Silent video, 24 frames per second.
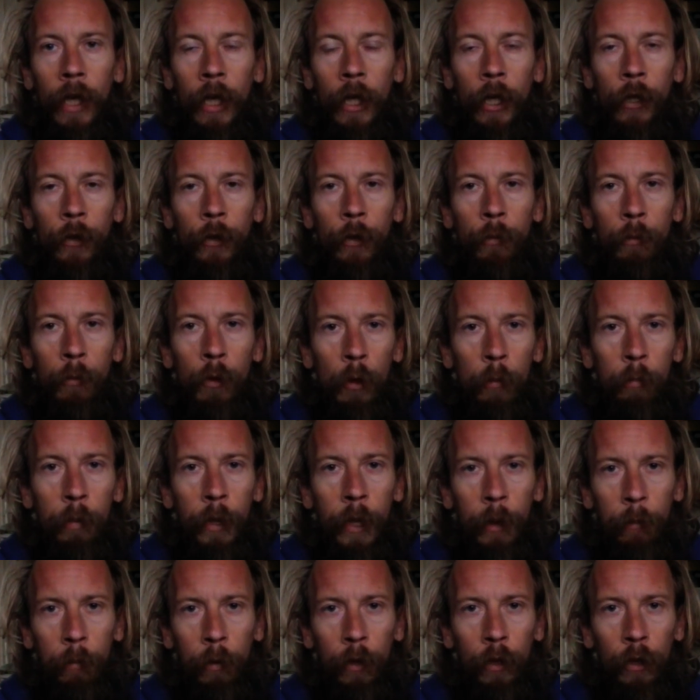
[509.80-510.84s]
And the more
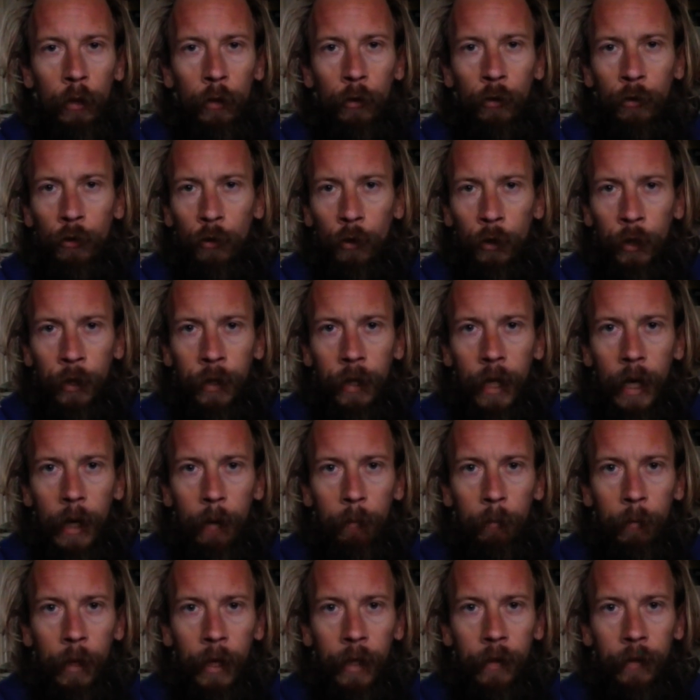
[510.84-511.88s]
people who joined
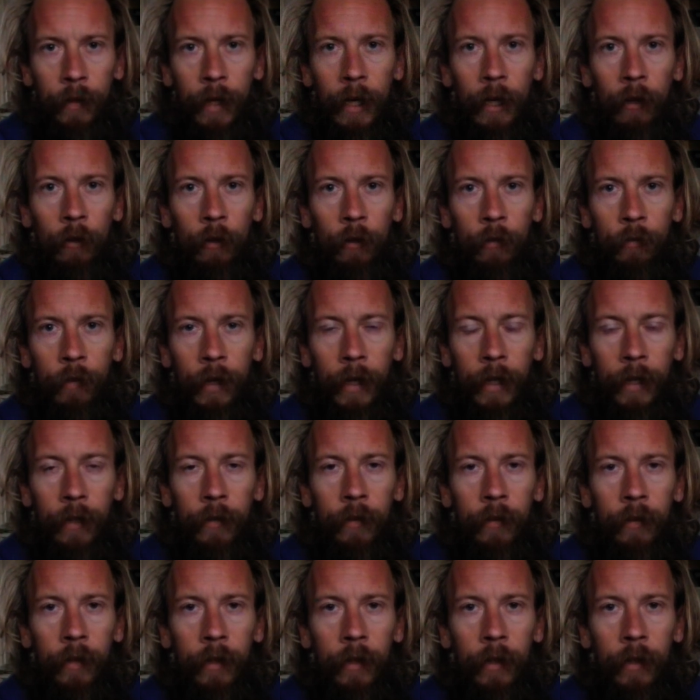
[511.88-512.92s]
that Mandela effect,